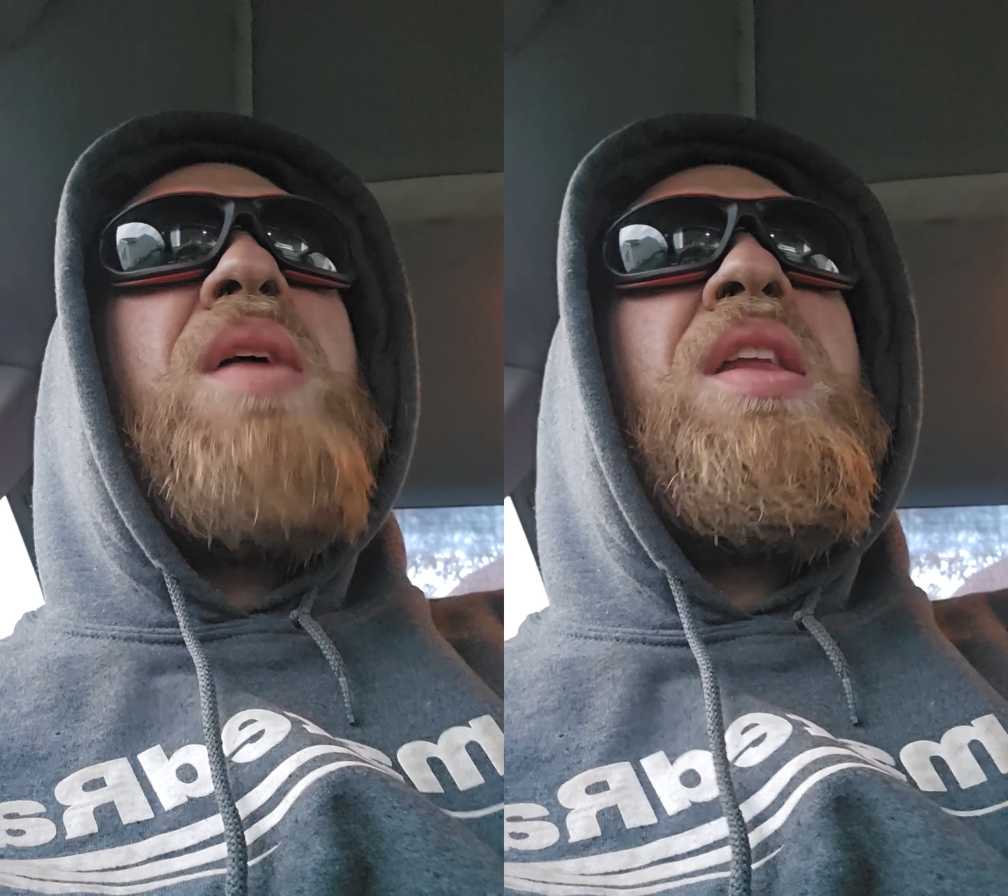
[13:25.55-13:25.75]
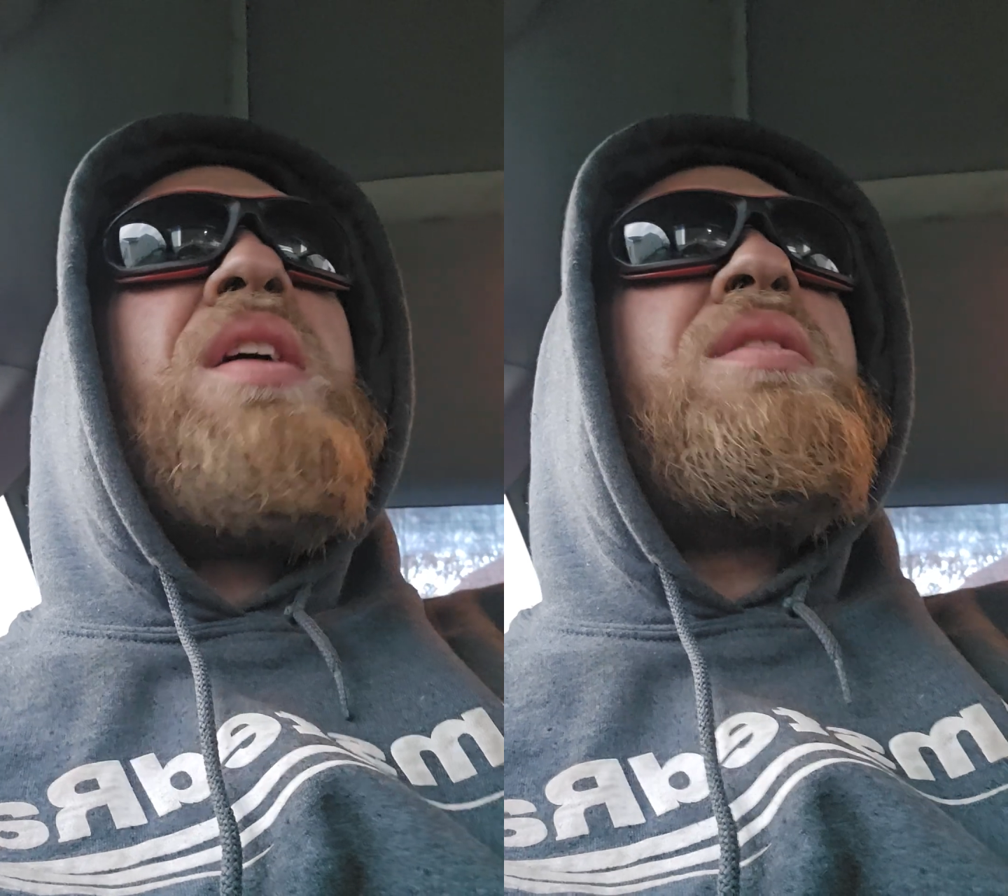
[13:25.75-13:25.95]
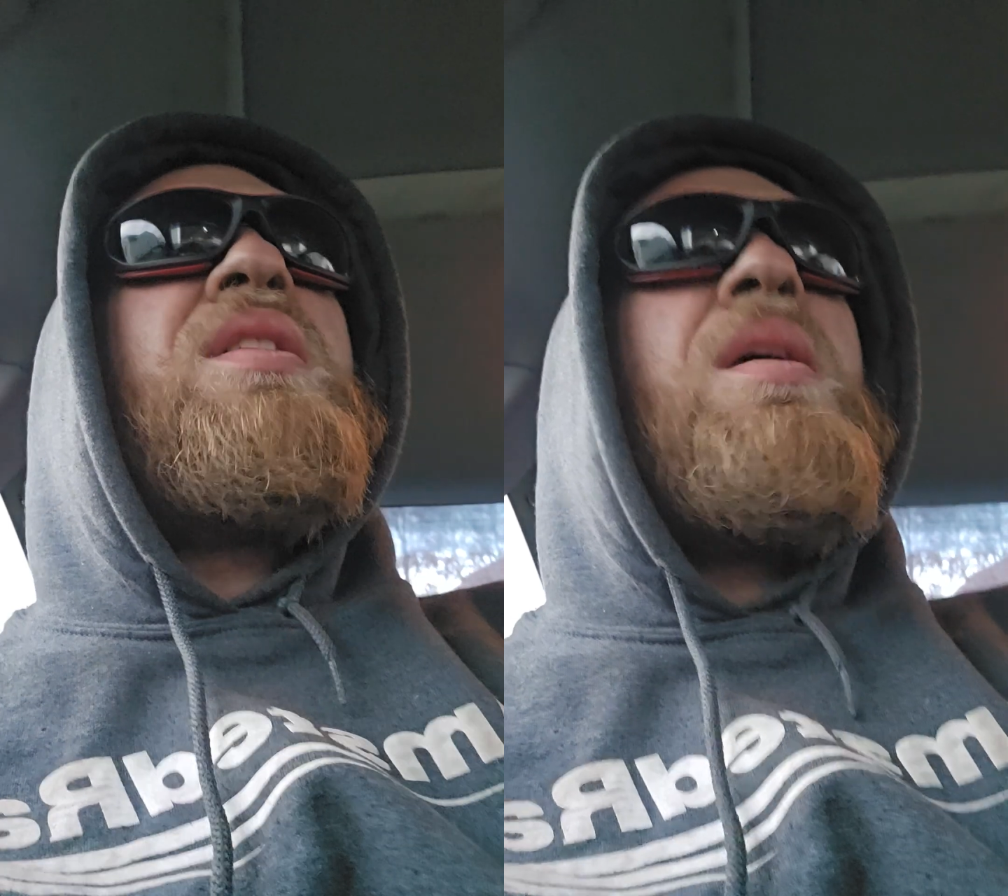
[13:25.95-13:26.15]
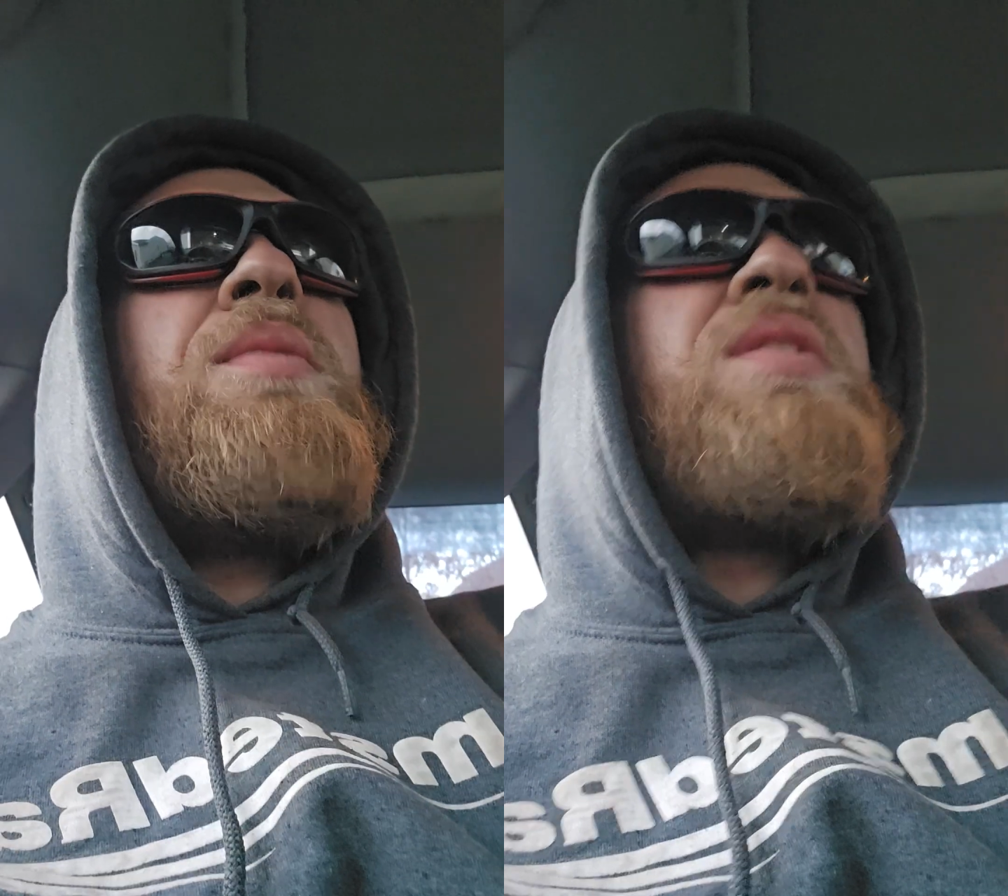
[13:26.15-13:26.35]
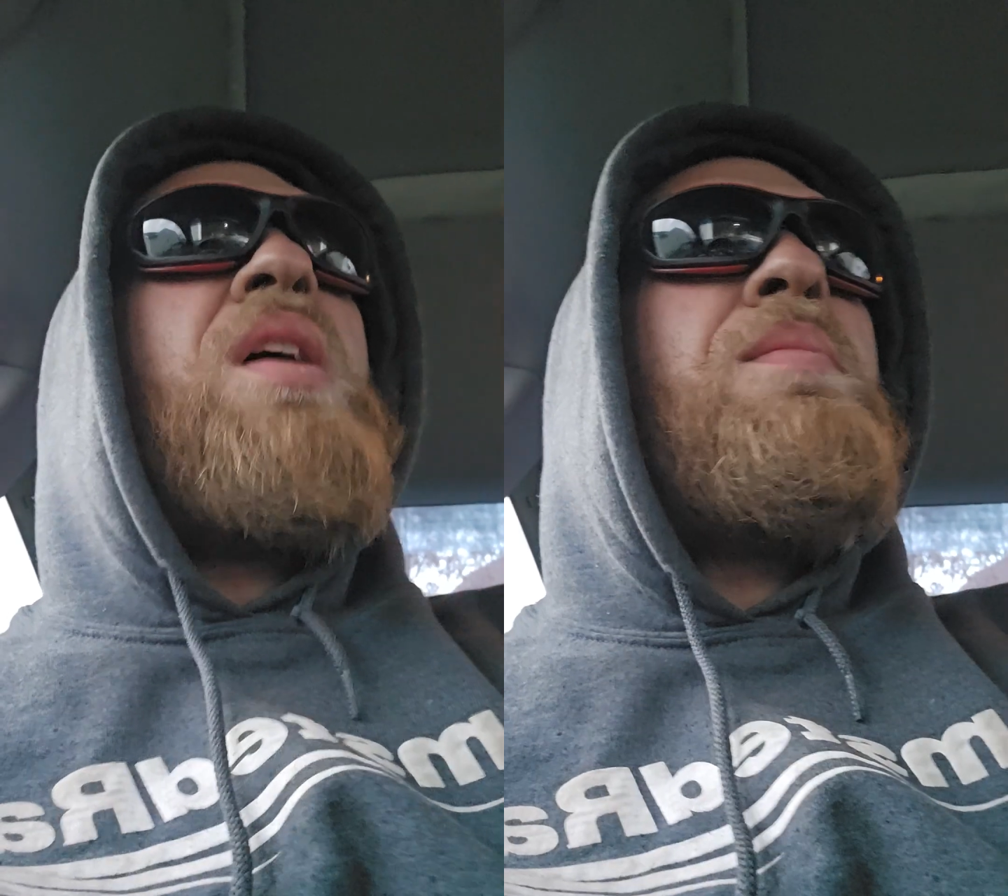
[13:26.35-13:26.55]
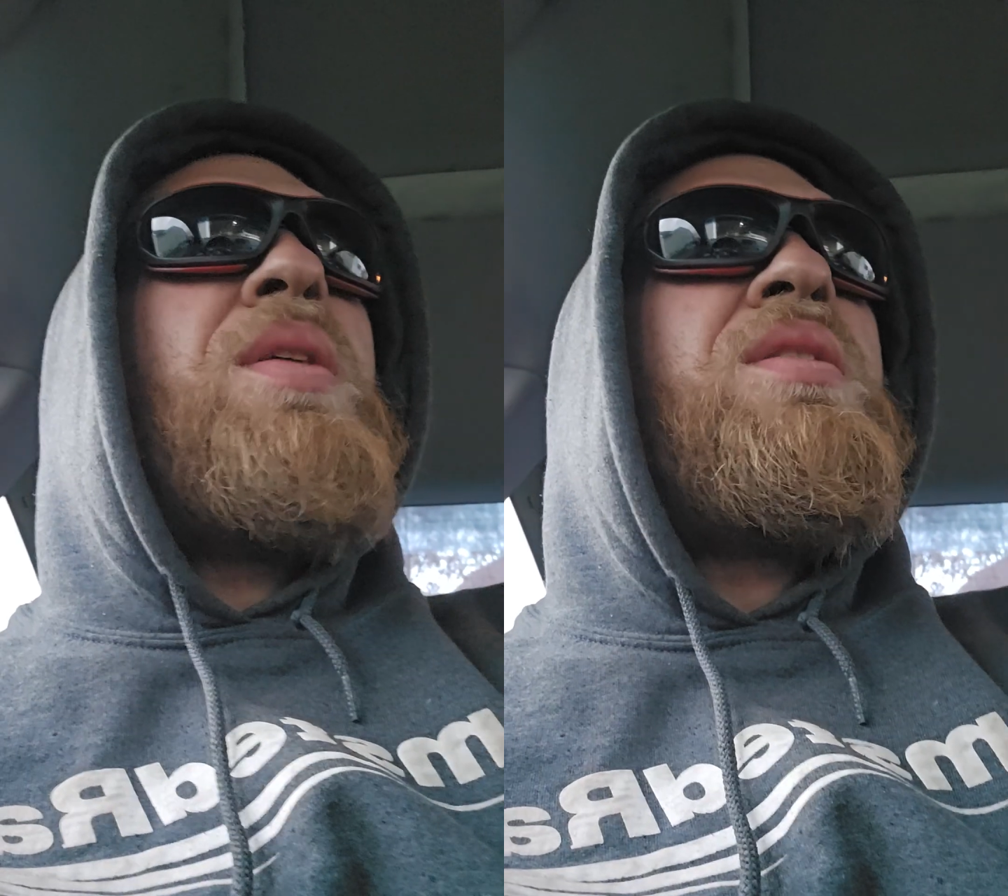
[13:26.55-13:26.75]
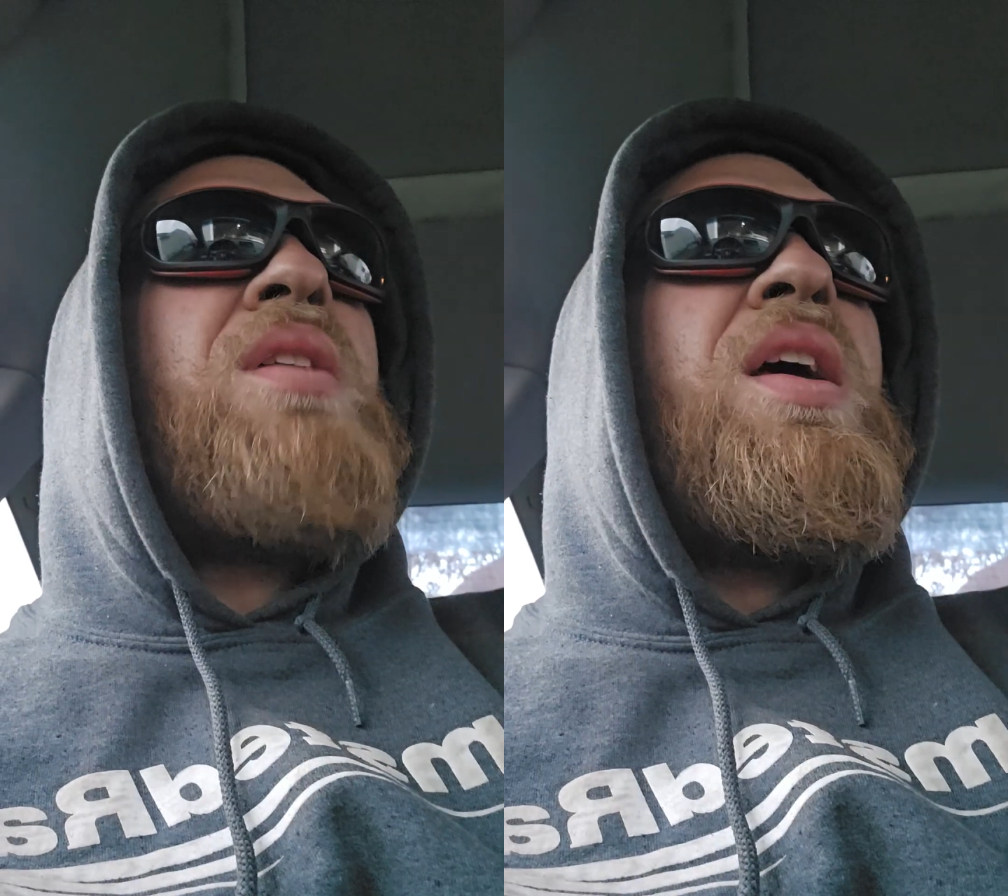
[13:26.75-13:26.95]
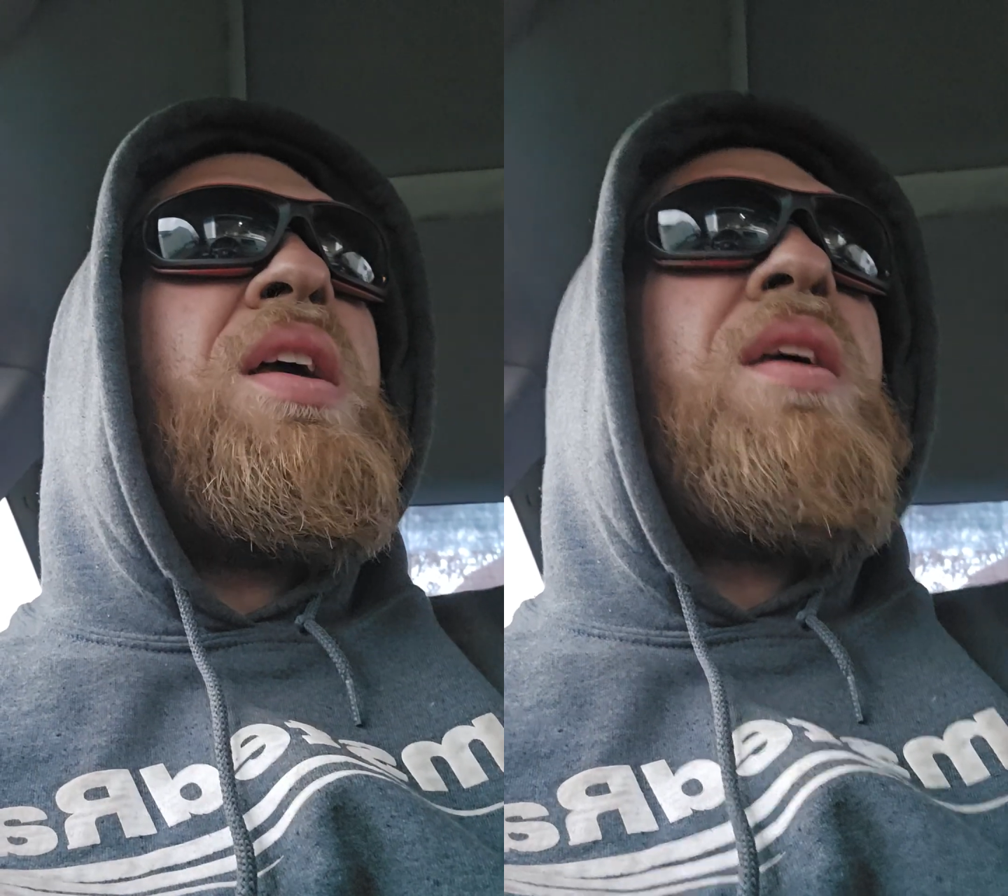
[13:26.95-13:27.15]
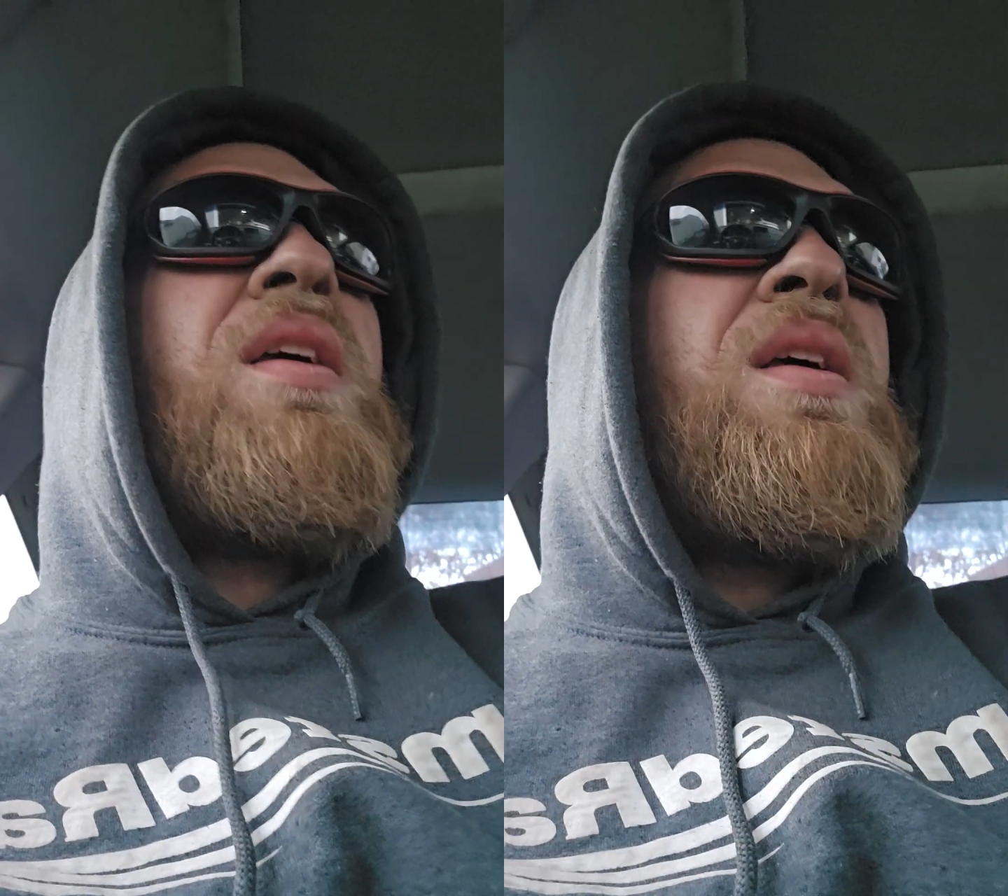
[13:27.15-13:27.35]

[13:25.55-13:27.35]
mania time to time. But it's like